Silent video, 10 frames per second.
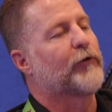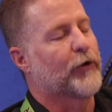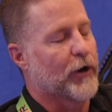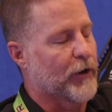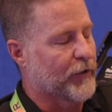
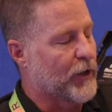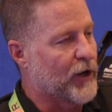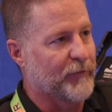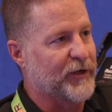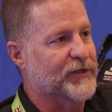For our
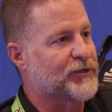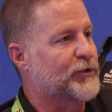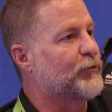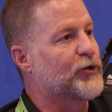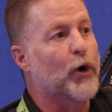hobbyists
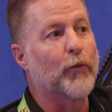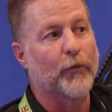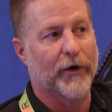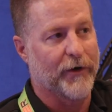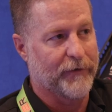who don't
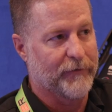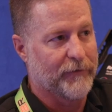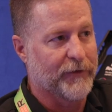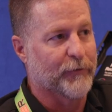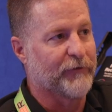run
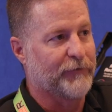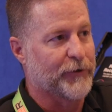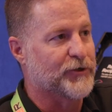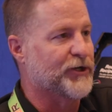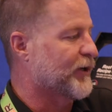the
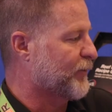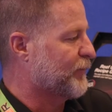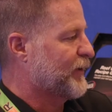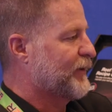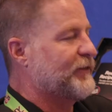
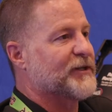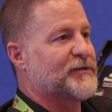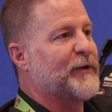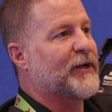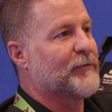refugium,
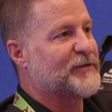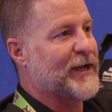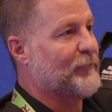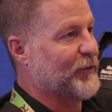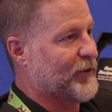this becomes
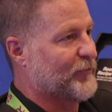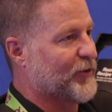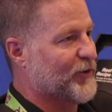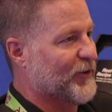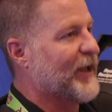
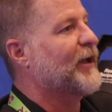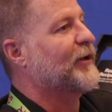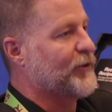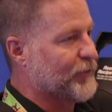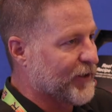applicable
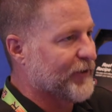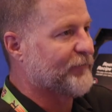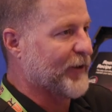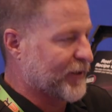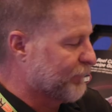and you can
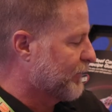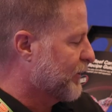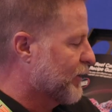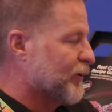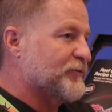effectively
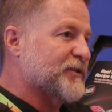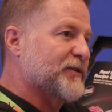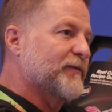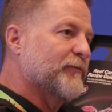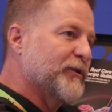dose
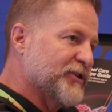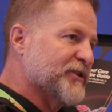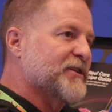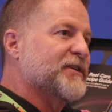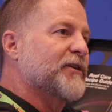with
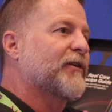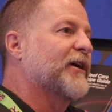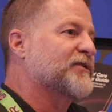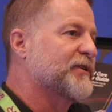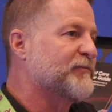just a single
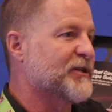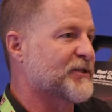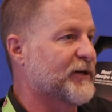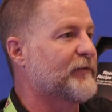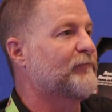calcium
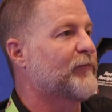test kit